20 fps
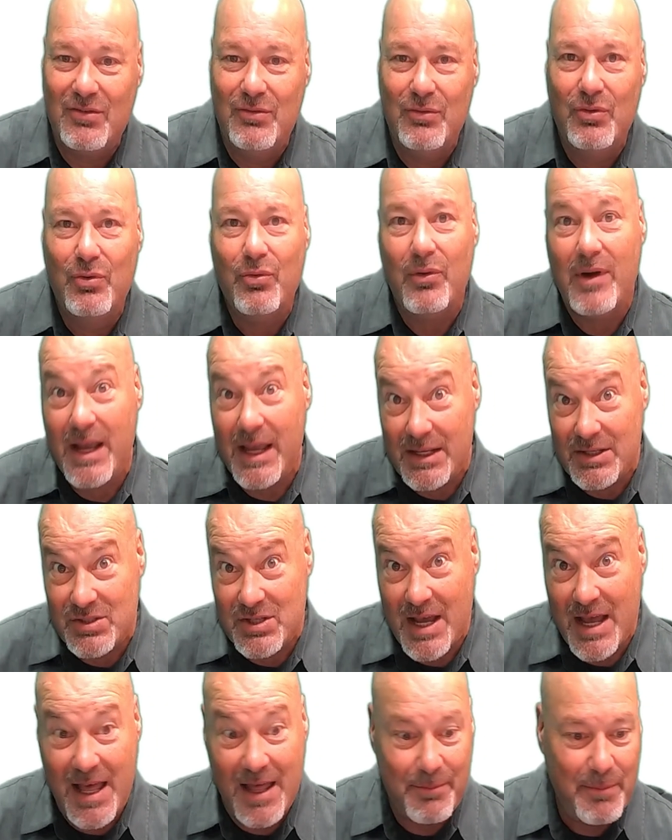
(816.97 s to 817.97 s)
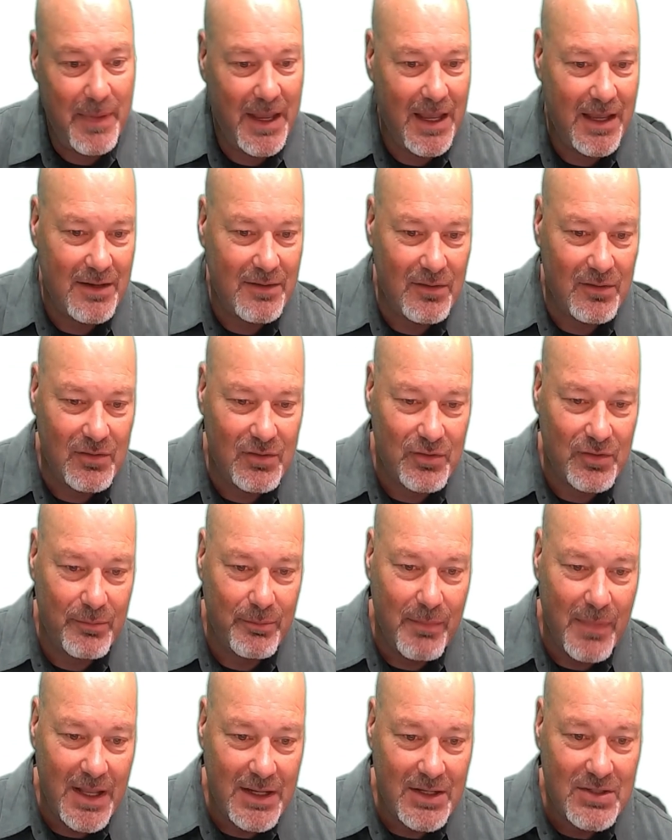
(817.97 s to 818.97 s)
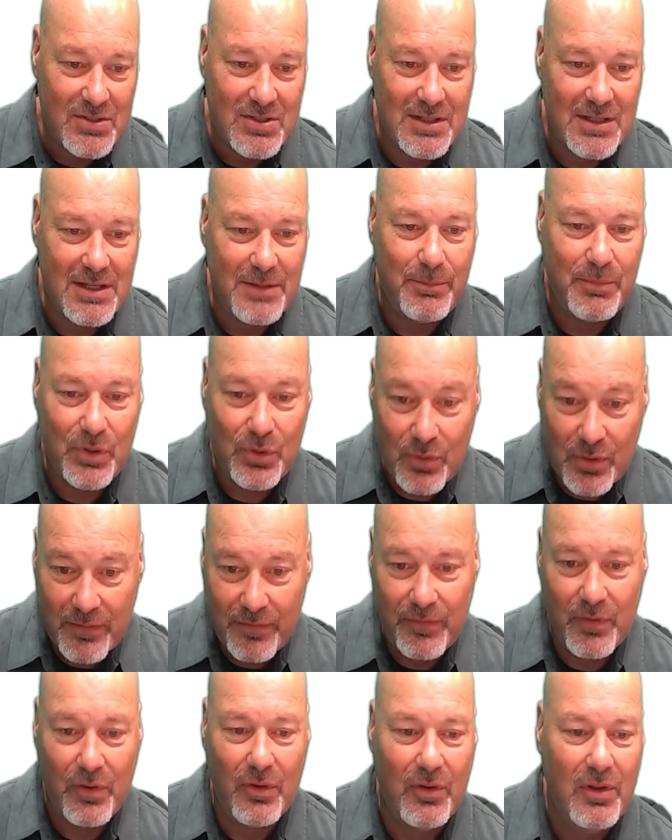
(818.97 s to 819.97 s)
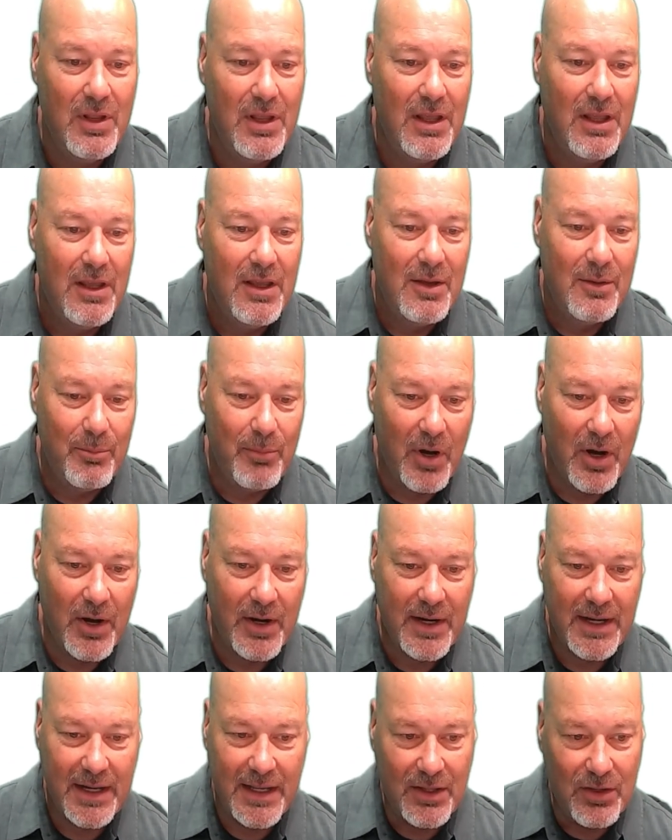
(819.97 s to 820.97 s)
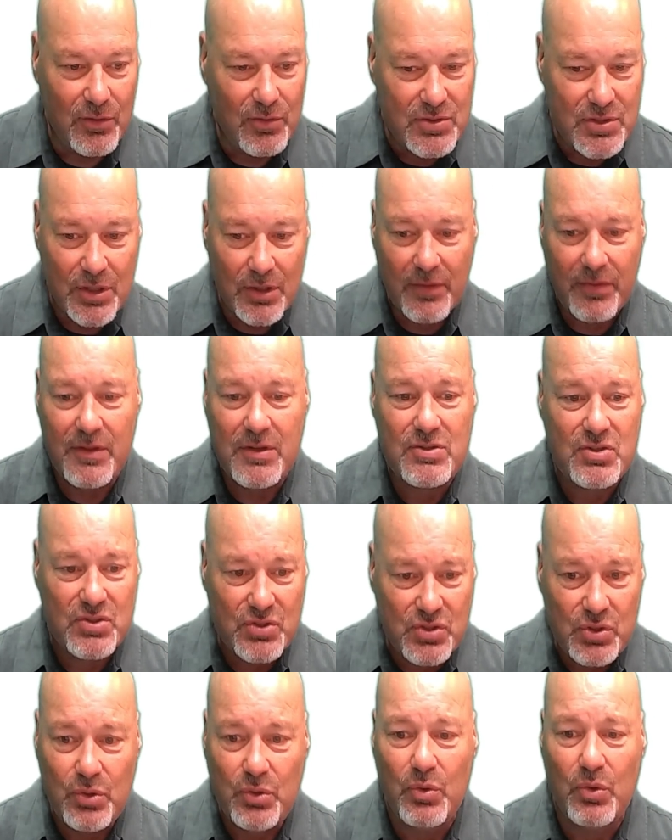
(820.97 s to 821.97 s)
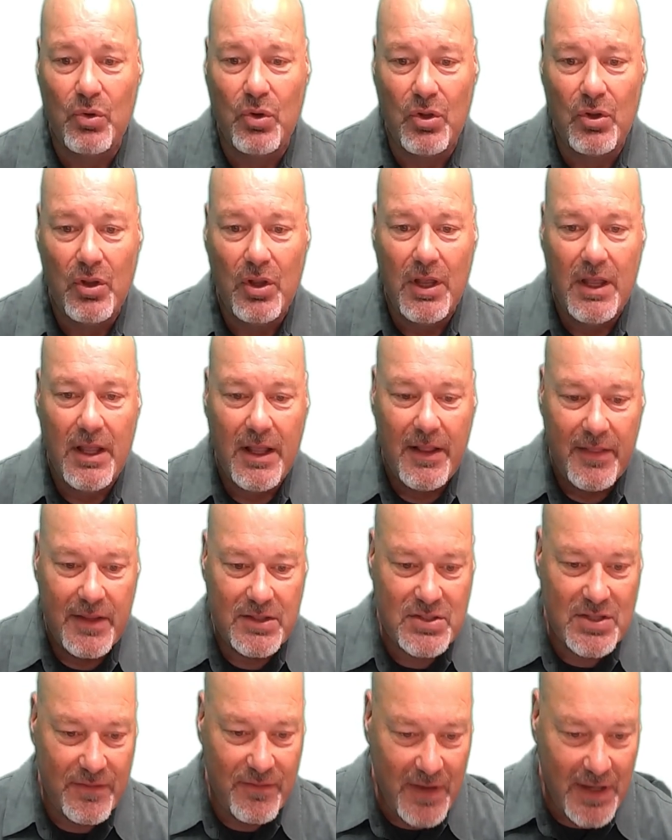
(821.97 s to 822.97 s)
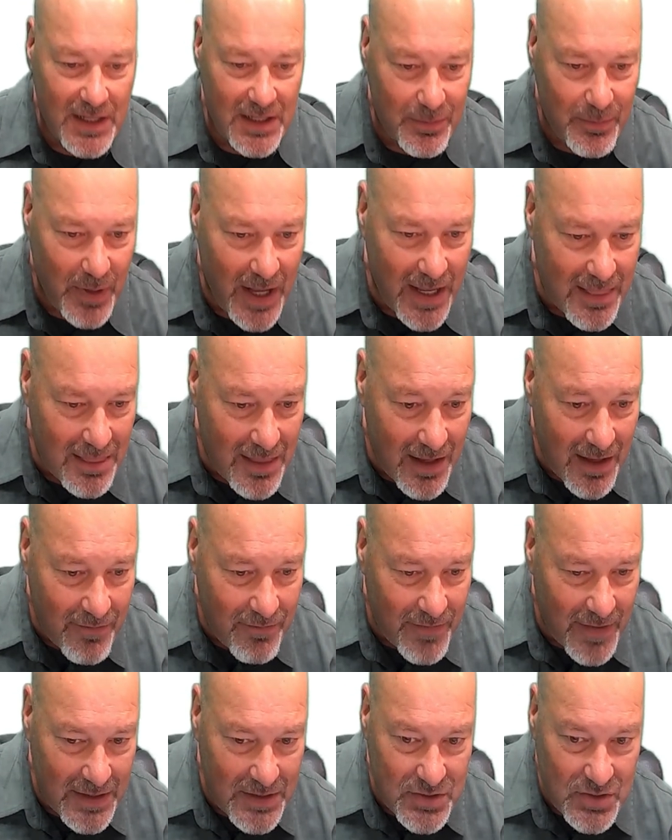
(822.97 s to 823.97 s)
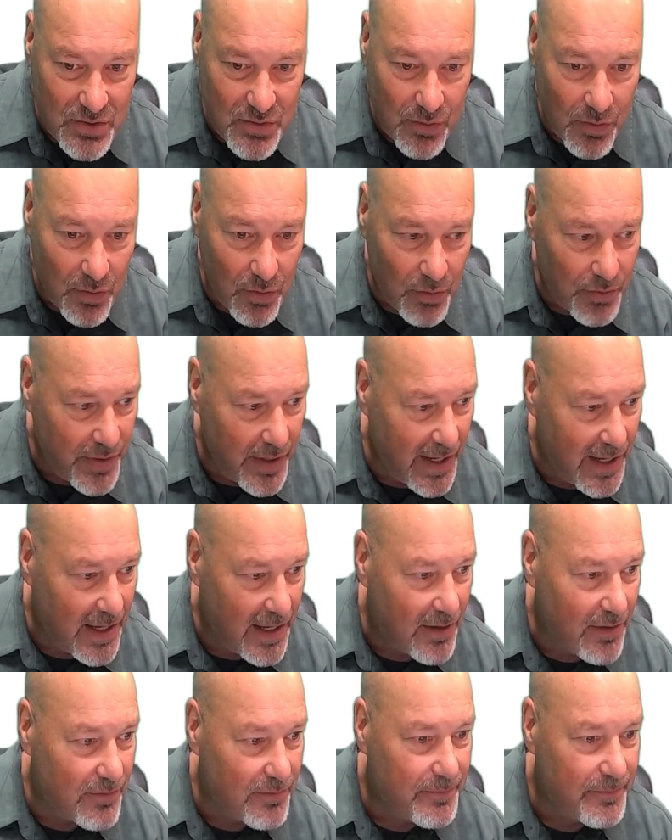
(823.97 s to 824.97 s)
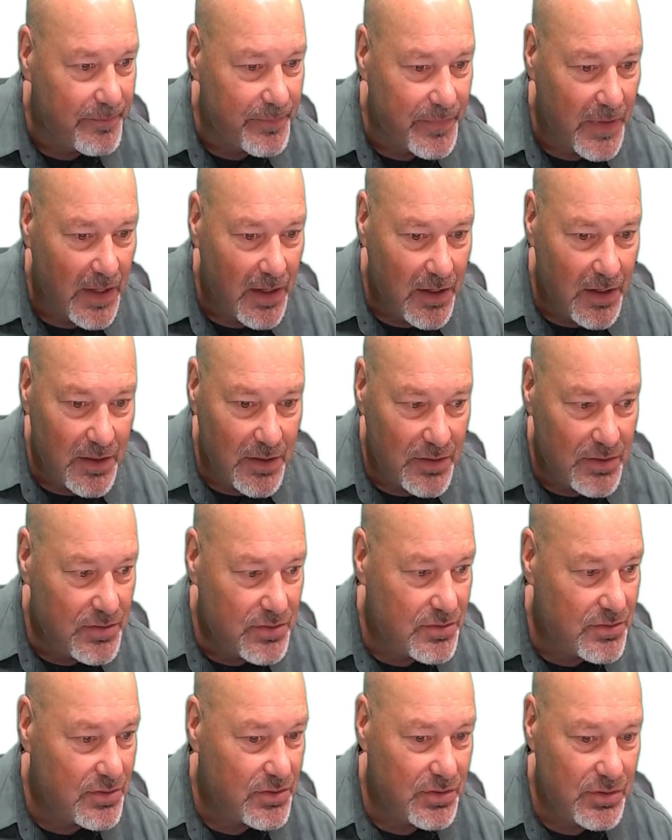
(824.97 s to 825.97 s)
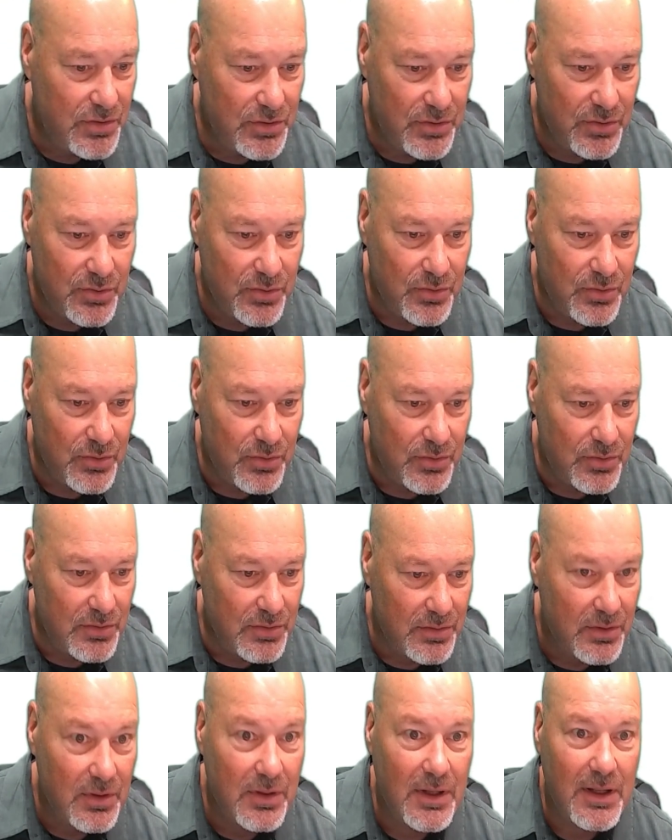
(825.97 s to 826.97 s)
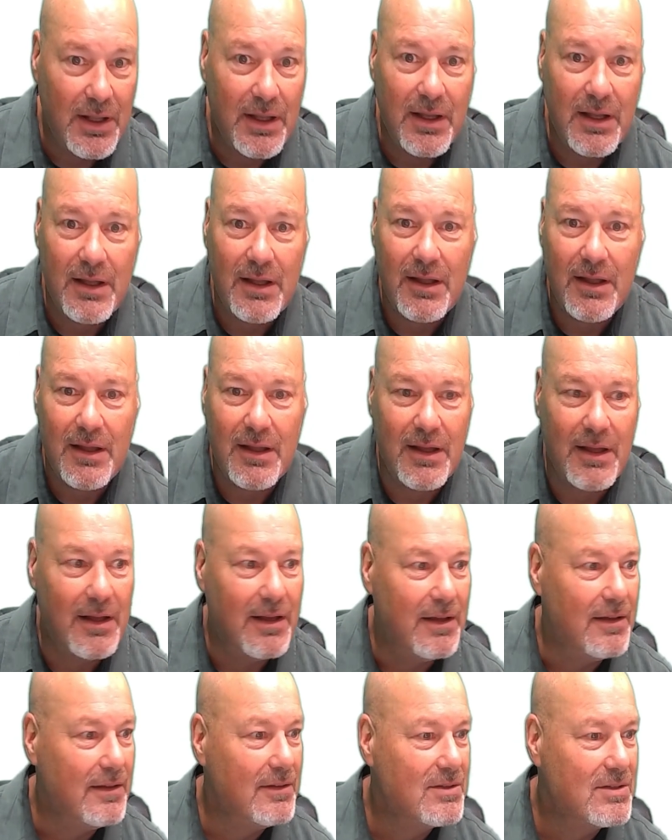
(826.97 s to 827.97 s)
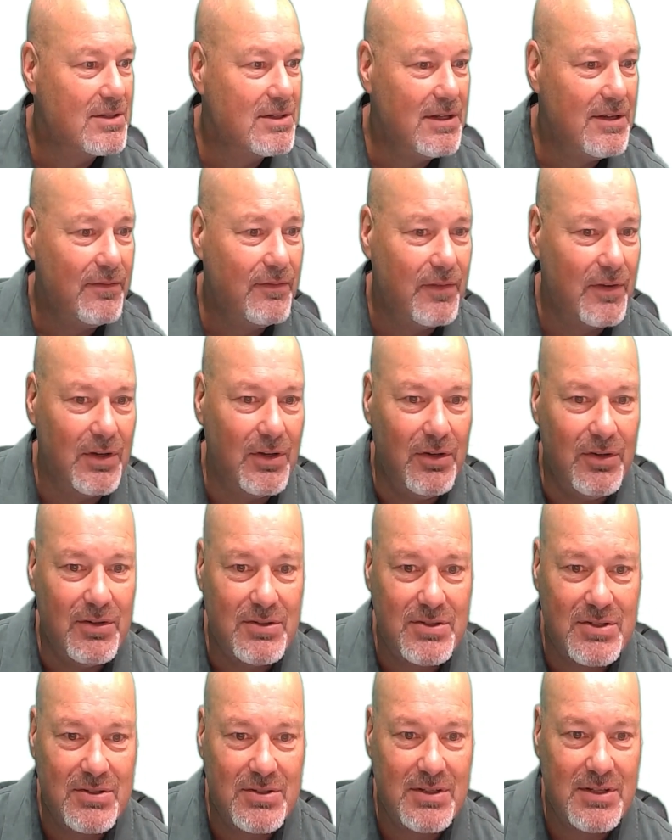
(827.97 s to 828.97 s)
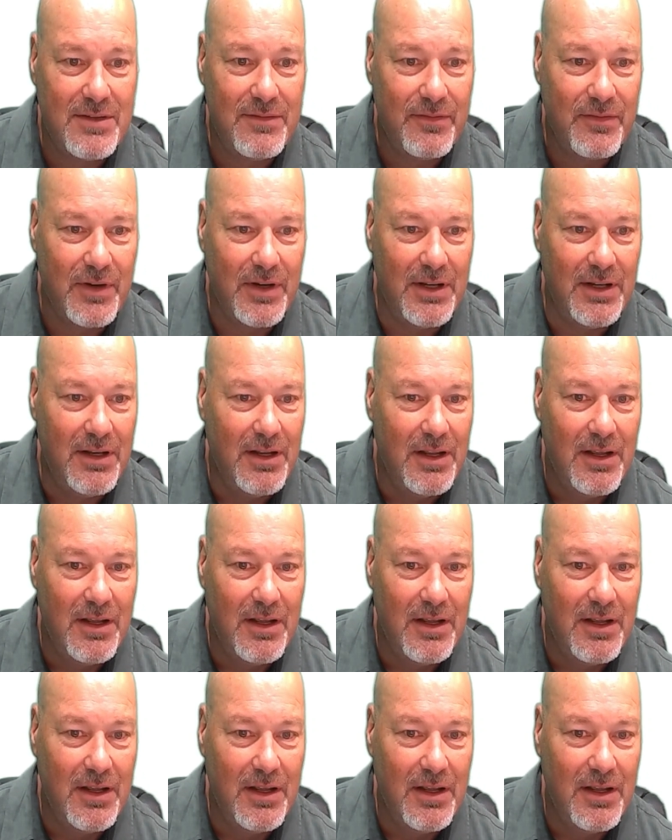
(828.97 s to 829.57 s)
great job, man. Tremendously beautiful marketing. You took this tool that's available. I think if I scroll down to, it's different. Yours is different.